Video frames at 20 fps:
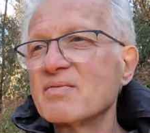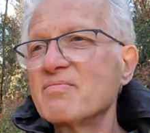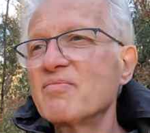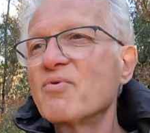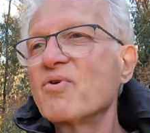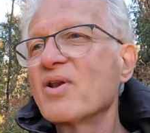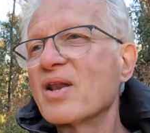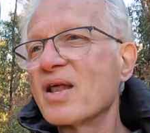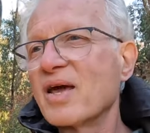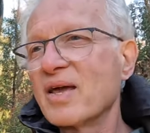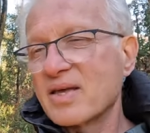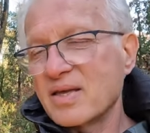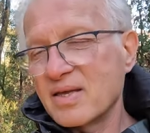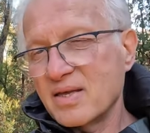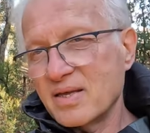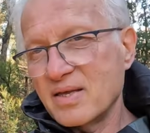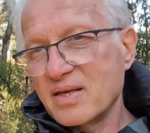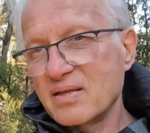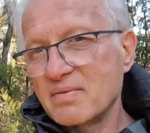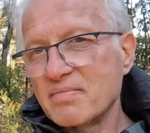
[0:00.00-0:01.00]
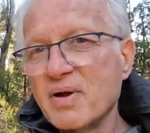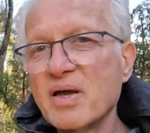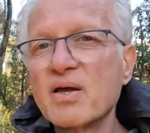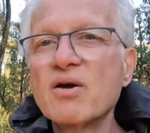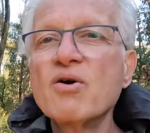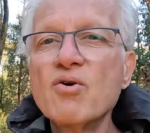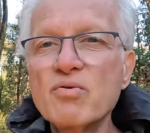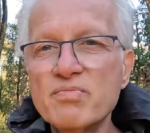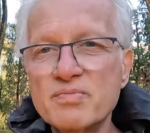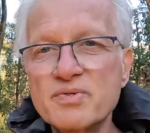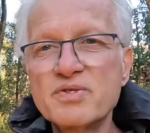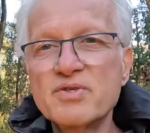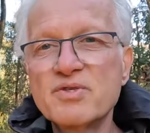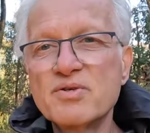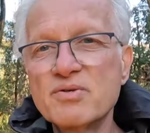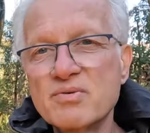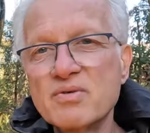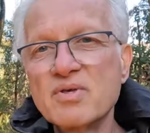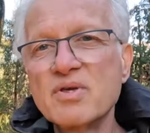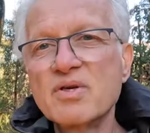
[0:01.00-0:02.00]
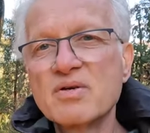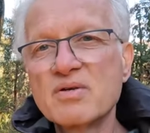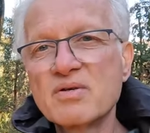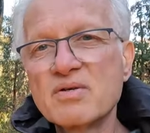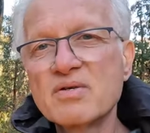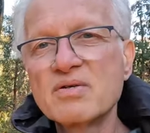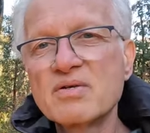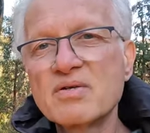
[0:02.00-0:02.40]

more like in my home studio.